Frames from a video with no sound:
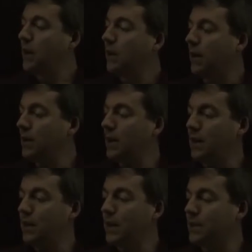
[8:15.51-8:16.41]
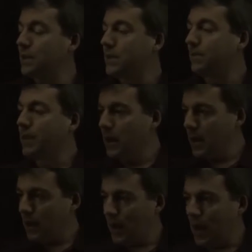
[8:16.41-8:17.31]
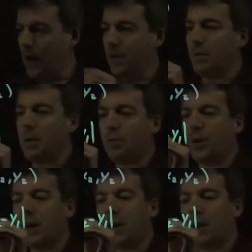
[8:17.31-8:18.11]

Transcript: right, to get this. The midpoint